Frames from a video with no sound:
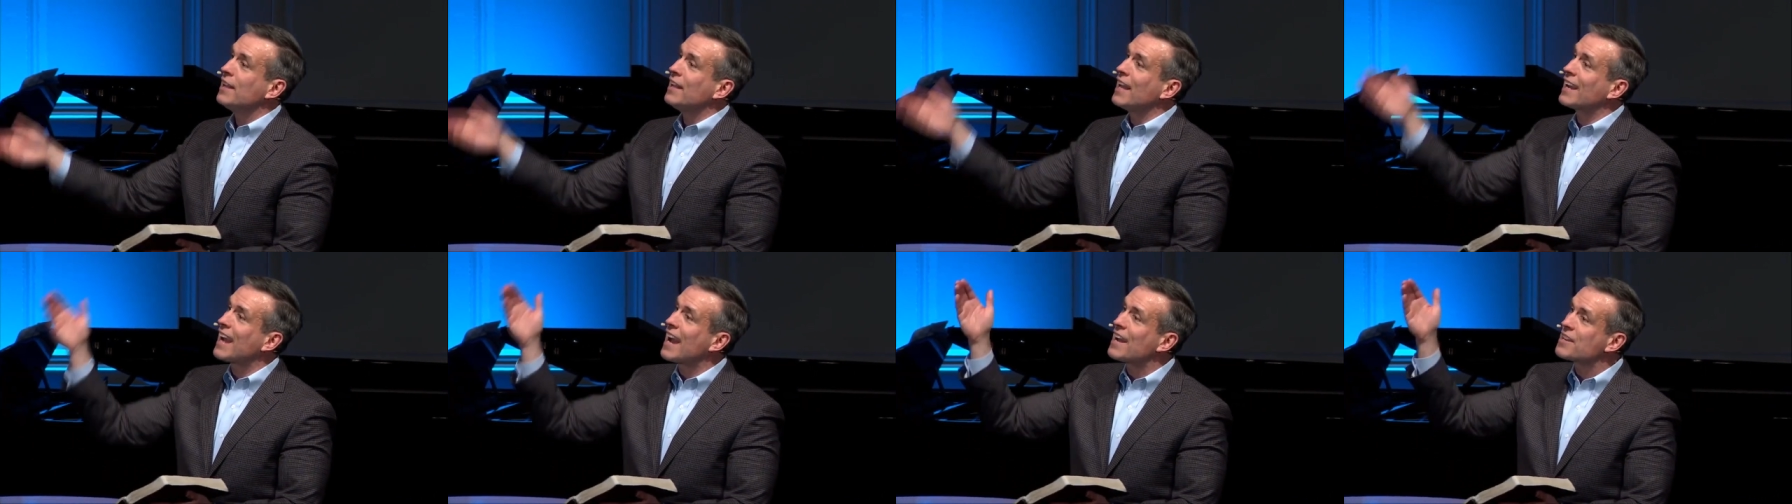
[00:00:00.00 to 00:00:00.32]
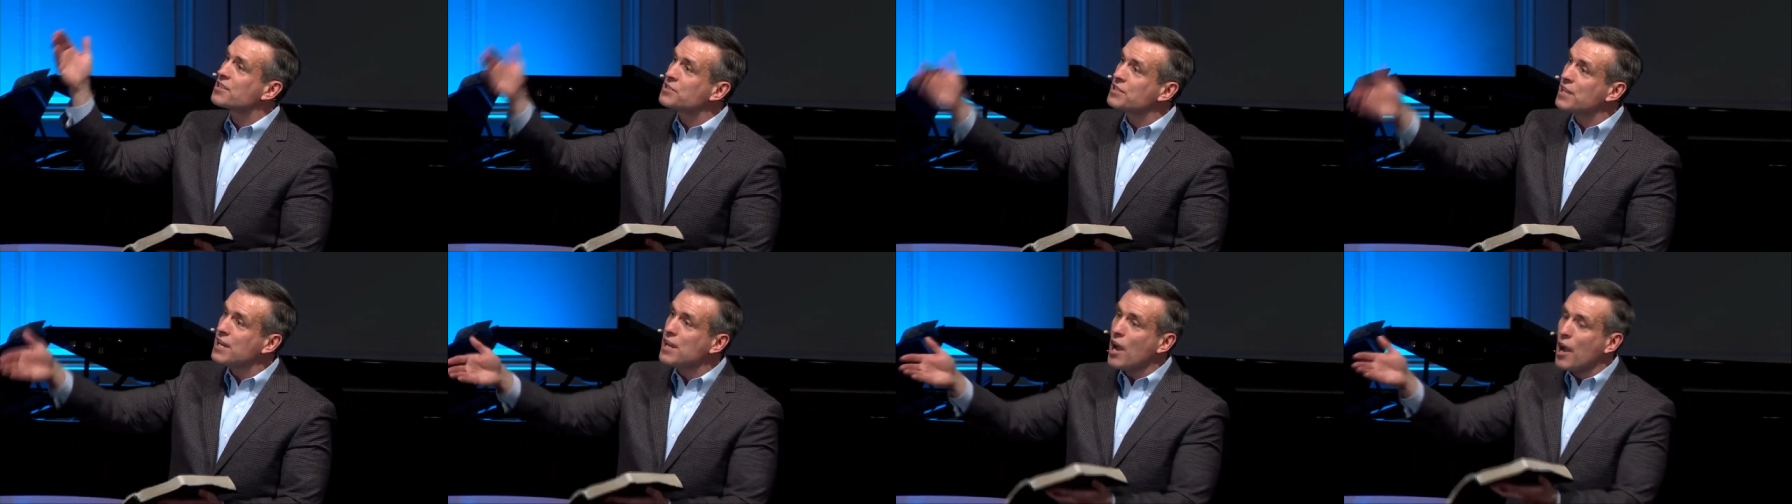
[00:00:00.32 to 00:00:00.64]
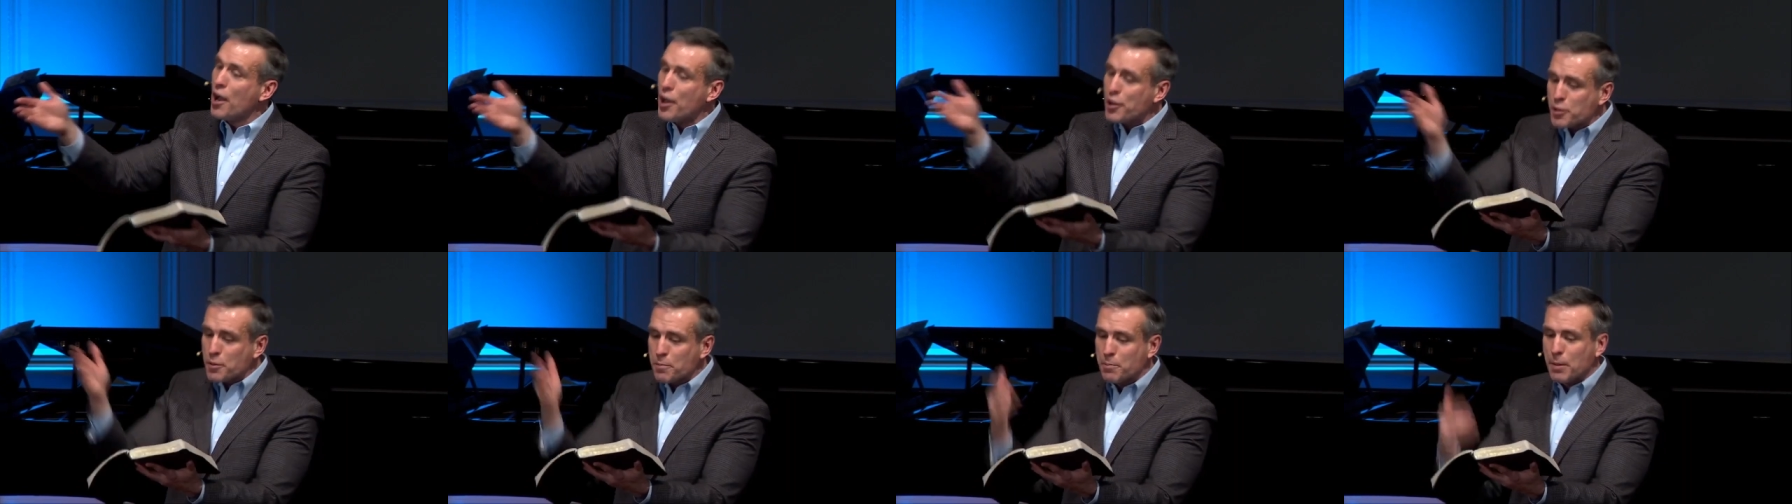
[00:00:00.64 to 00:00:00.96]
like I see
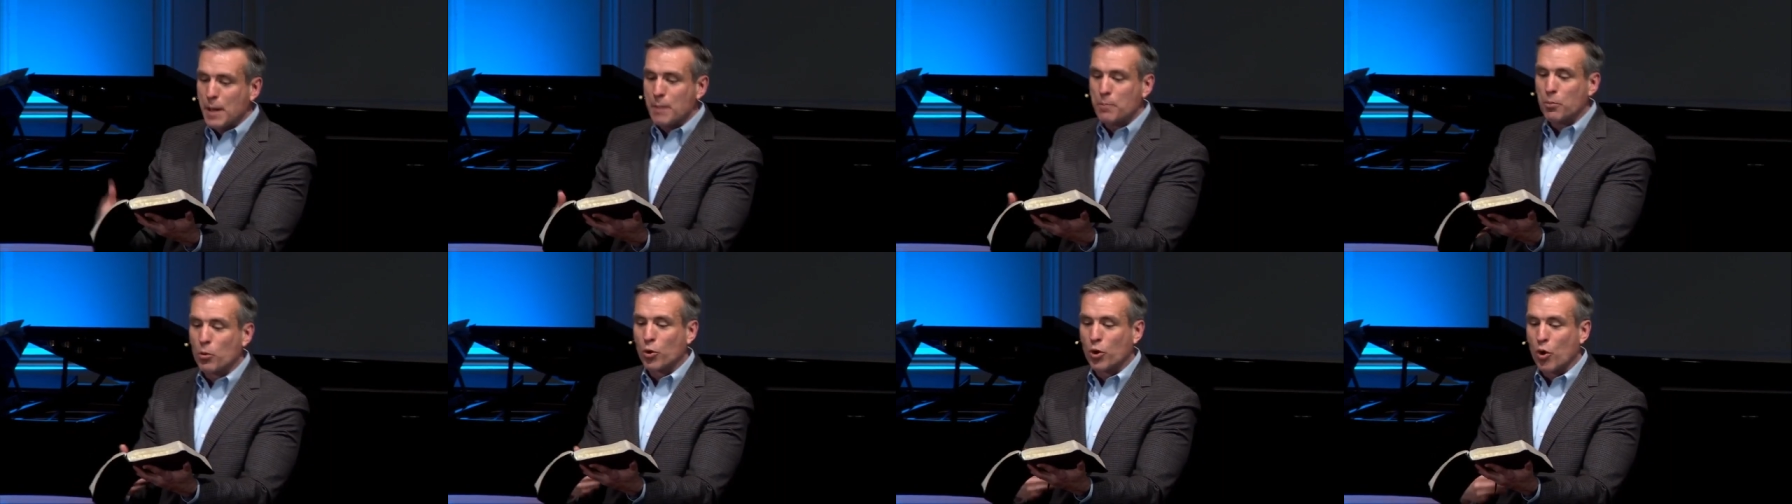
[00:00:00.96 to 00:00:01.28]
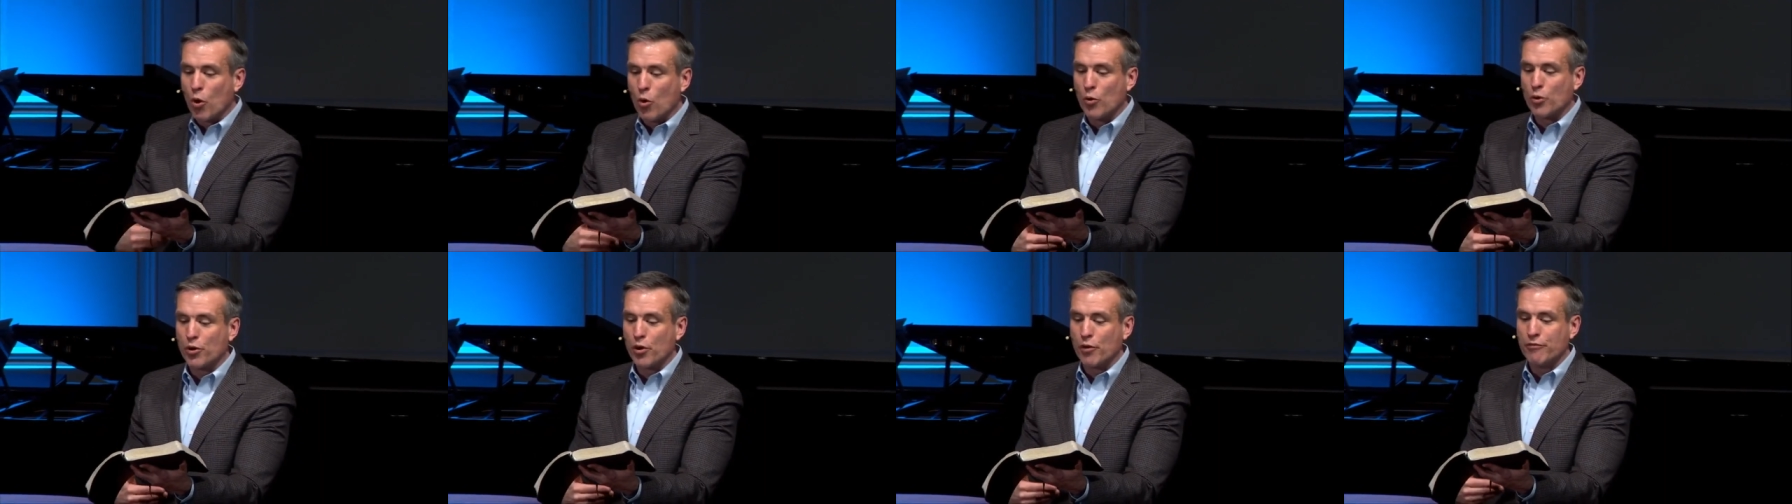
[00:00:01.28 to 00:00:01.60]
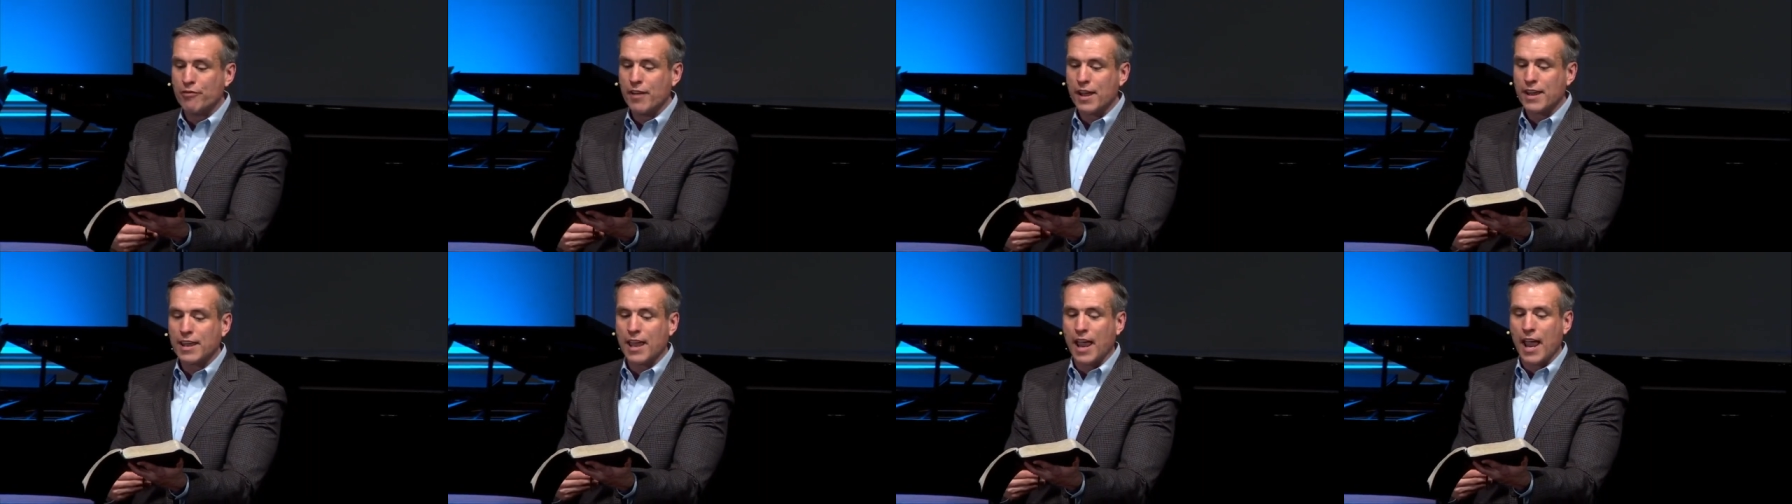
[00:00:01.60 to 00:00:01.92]
other people going
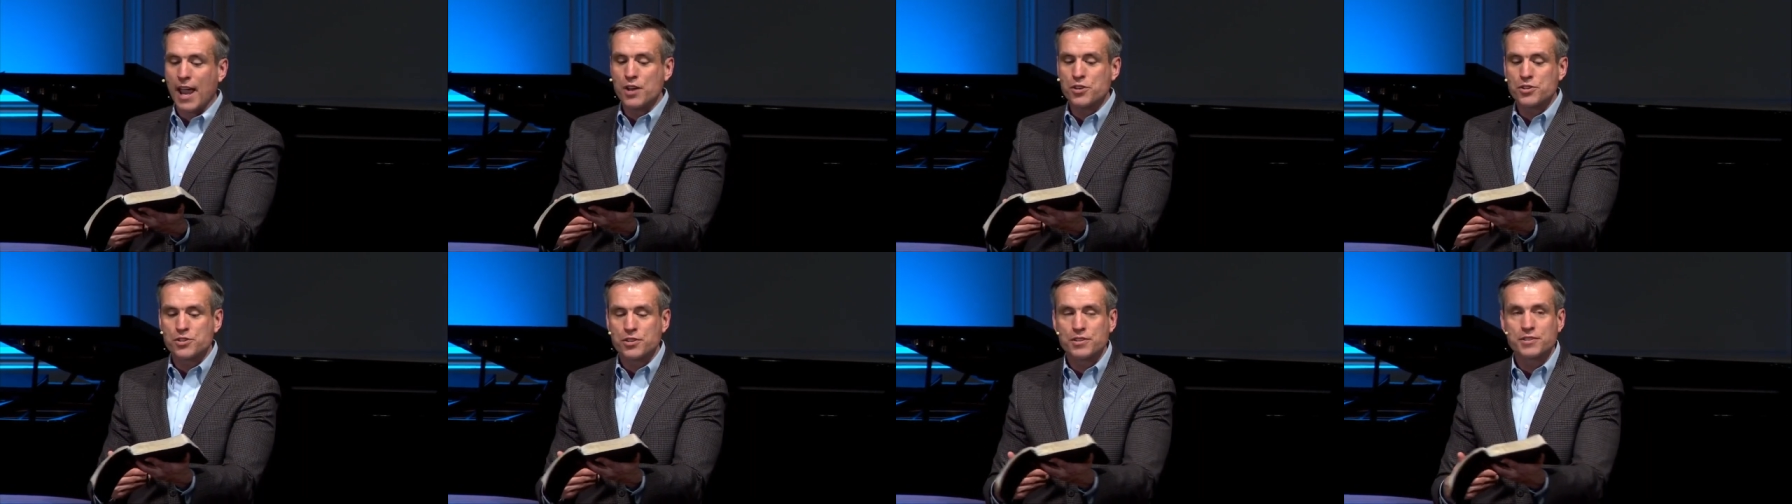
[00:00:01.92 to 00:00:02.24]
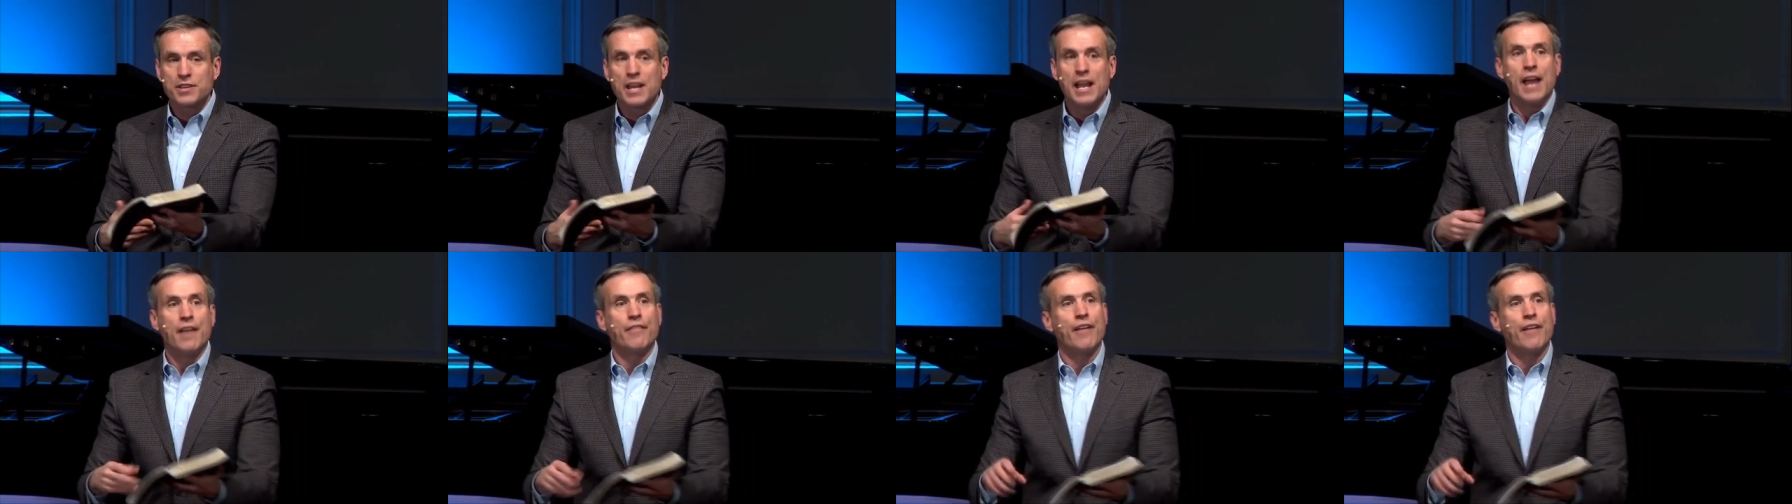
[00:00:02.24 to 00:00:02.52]
on vacations,